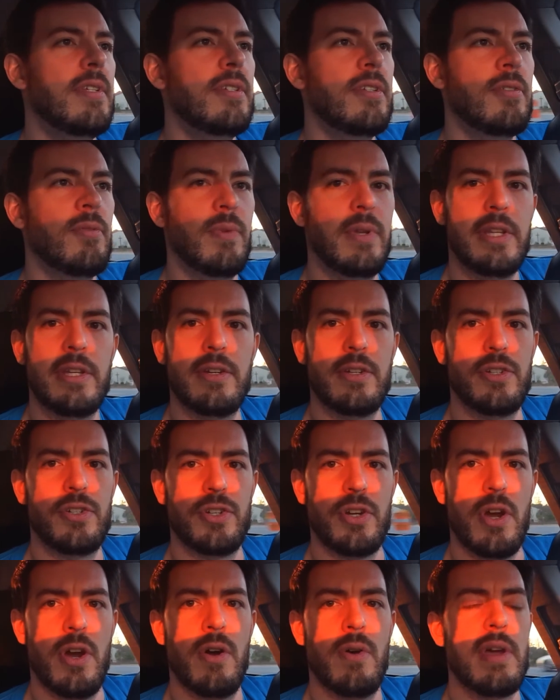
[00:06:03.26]
really good
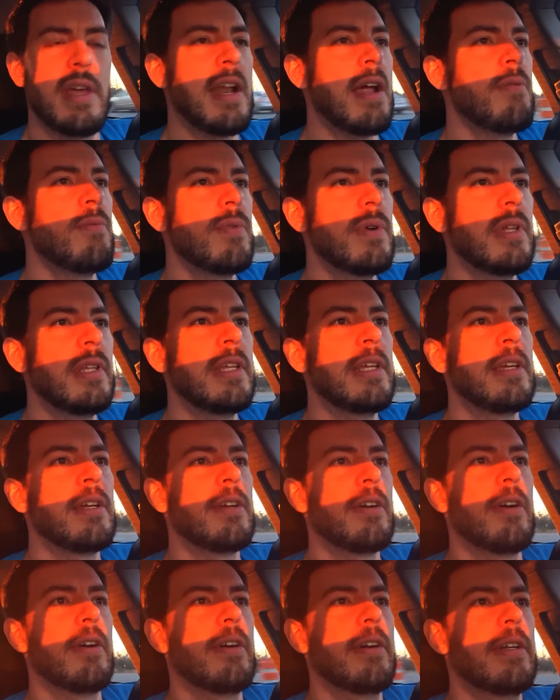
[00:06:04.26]
show, and I really
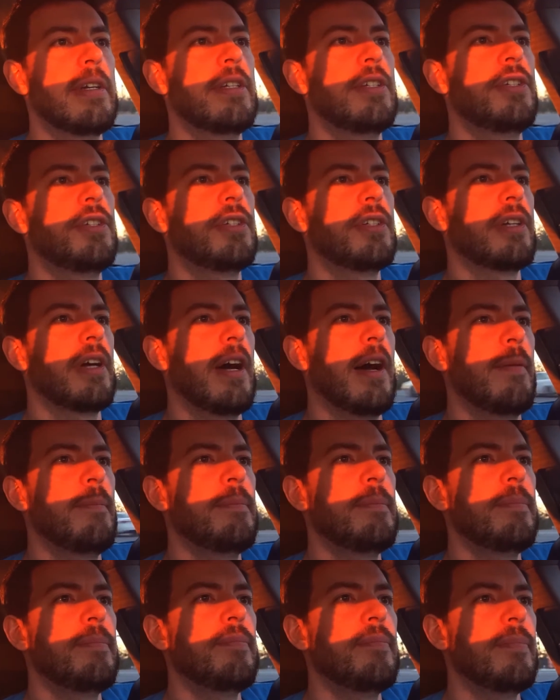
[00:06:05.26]
encourage
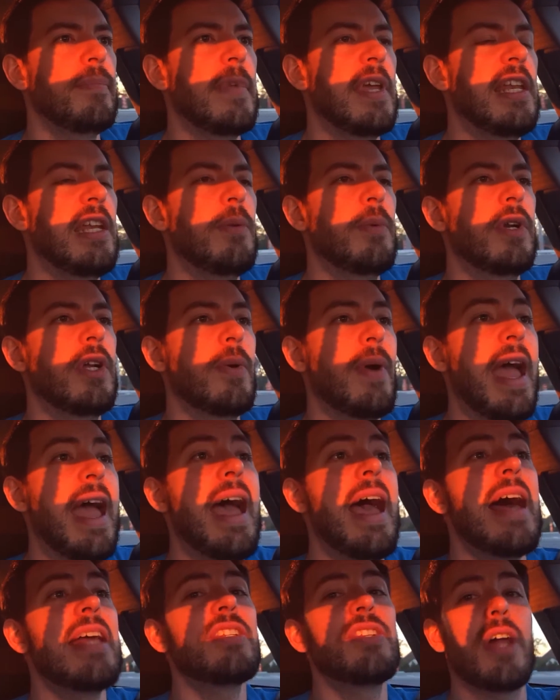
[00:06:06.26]
anyone who
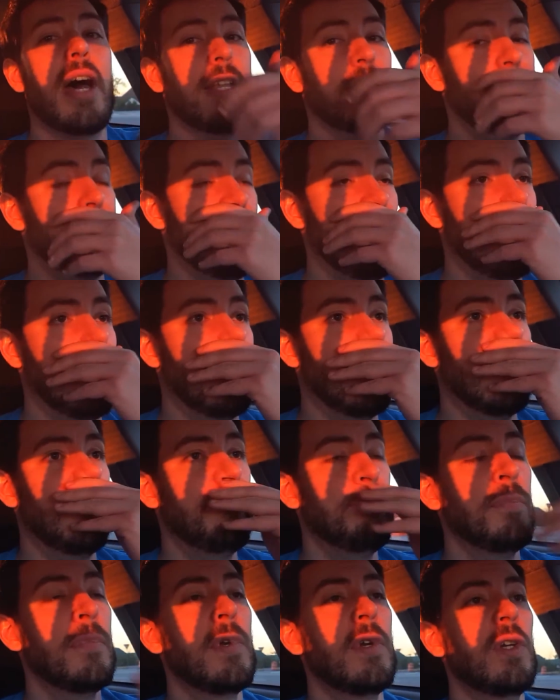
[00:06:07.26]
has not seen it
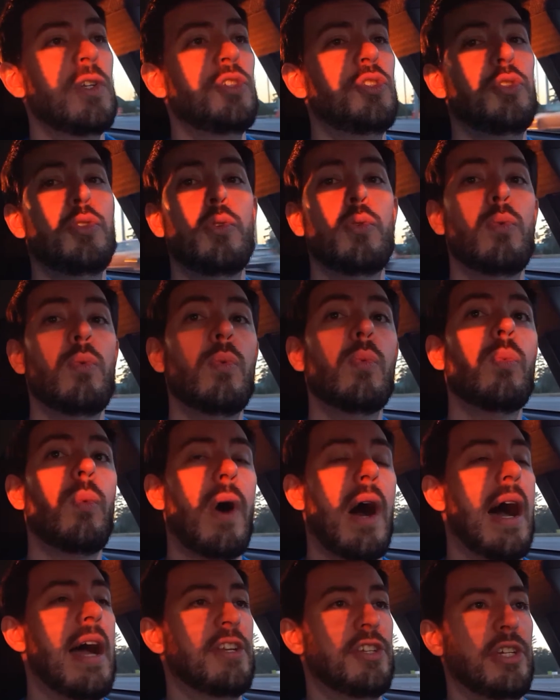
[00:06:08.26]
to
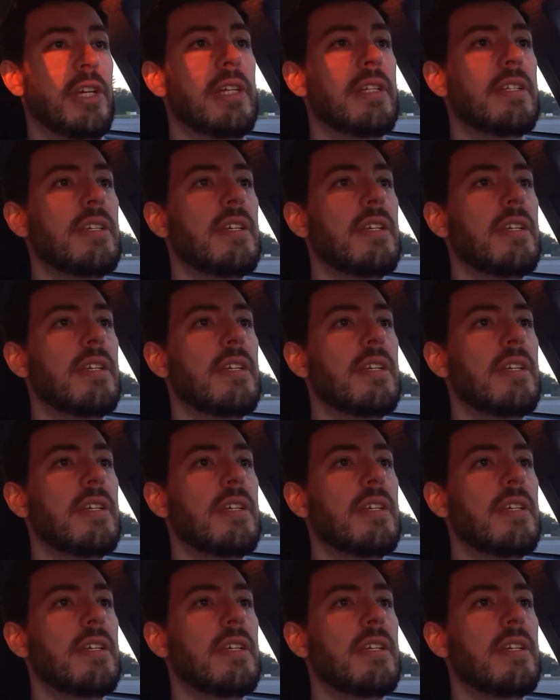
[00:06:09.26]
watch it.